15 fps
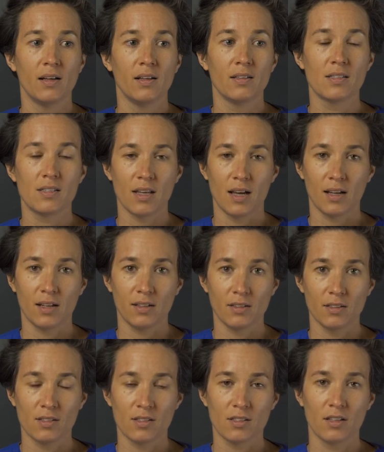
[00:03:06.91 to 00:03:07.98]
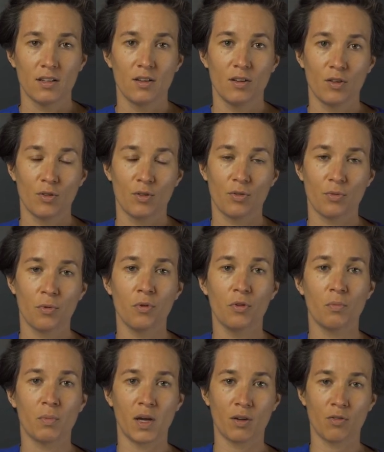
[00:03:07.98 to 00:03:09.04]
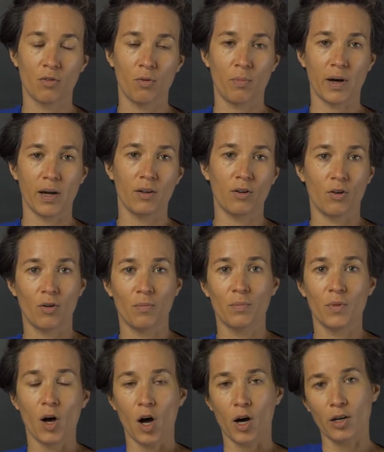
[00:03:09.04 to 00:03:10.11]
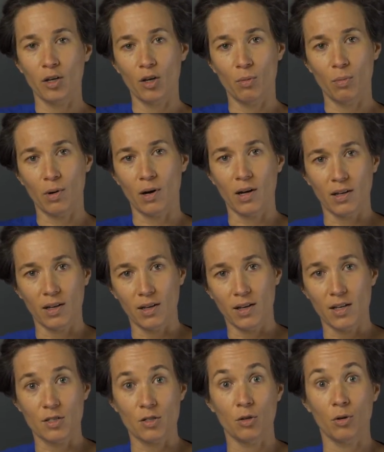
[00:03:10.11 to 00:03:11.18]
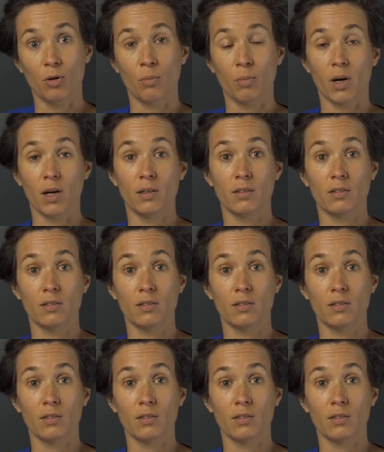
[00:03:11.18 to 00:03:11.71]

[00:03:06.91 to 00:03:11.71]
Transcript: cells through the microbiome on your body as your own body